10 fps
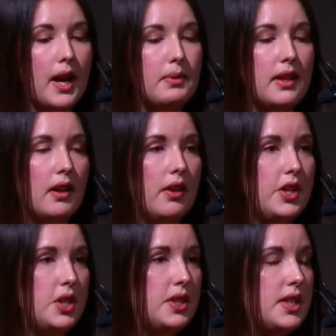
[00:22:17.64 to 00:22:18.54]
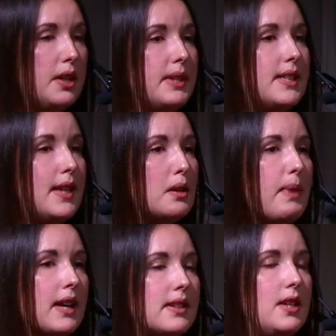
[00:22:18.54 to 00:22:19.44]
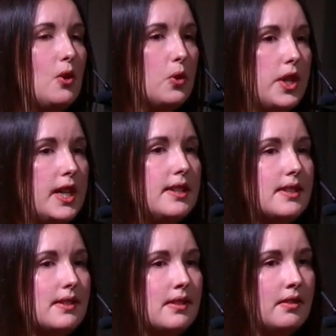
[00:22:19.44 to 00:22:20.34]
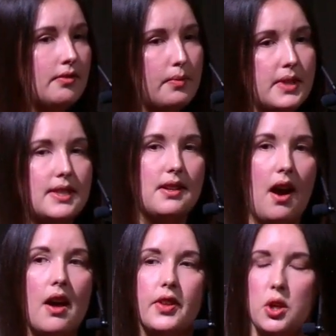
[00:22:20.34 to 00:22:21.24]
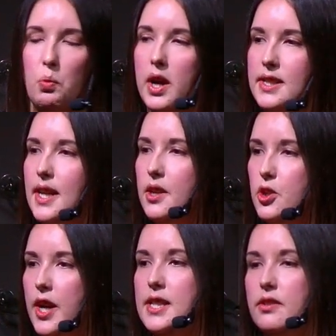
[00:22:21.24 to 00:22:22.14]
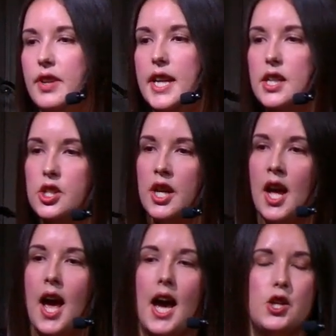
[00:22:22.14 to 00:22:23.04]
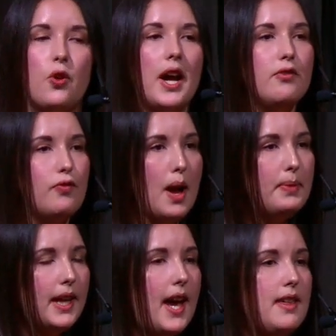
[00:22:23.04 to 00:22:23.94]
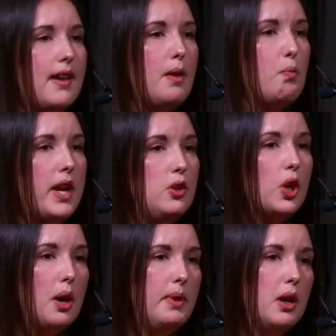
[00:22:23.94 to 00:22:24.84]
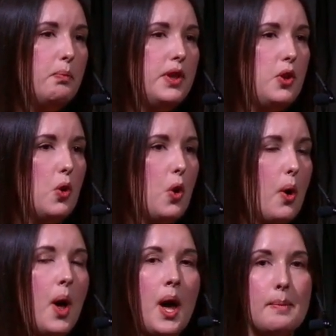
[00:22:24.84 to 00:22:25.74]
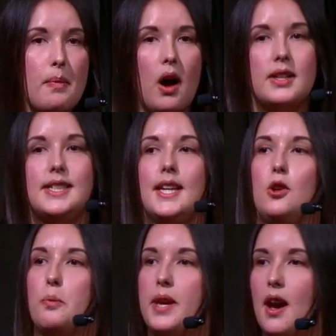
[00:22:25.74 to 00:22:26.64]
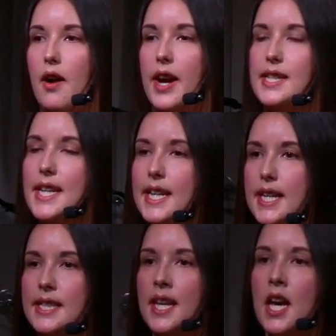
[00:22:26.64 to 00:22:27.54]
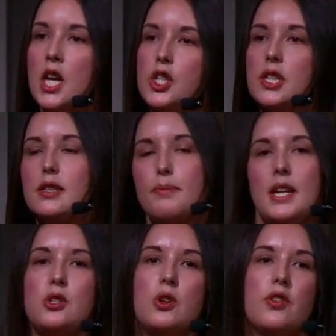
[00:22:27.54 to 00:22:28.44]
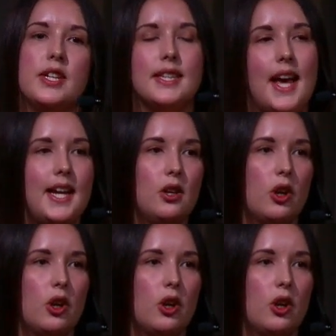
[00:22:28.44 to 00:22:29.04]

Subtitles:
I would encourage you to do is think back to the audience from the start that you worked out you're trying to reach, and try and replicate them when you're coming up with your marketing, your PR ideas, just to make sure there isn't any